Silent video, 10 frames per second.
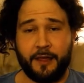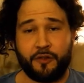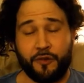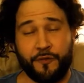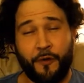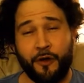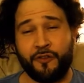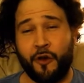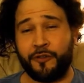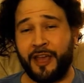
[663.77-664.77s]
So as far
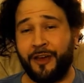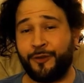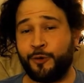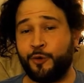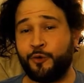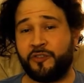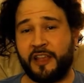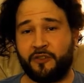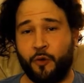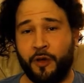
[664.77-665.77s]
as all the other news
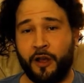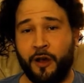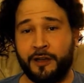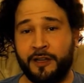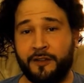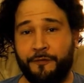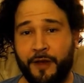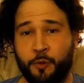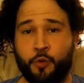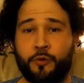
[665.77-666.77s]
that's going on in the
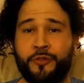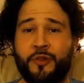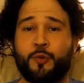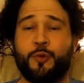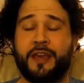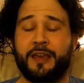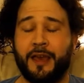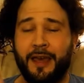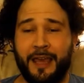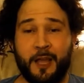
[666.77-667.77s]
fight world this week,
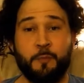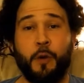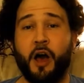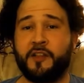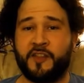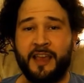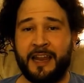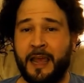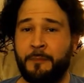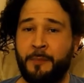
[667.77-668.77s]
in boxing,
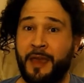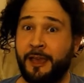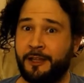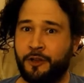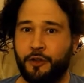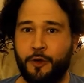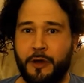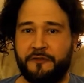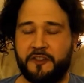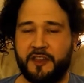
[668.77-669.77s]
in MMA, in the
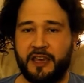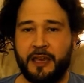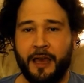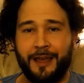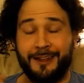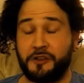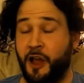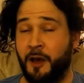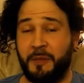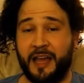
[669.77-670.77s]
UFC, in
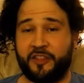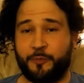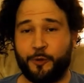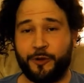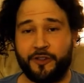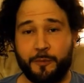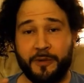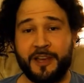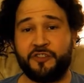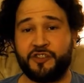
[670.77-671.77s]
combat sports,
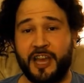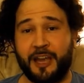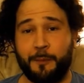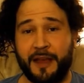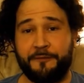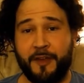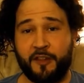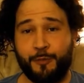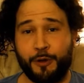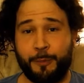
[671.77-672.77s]
please check out my
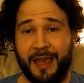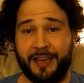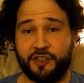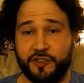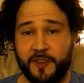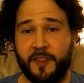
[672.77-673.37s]
Facebook page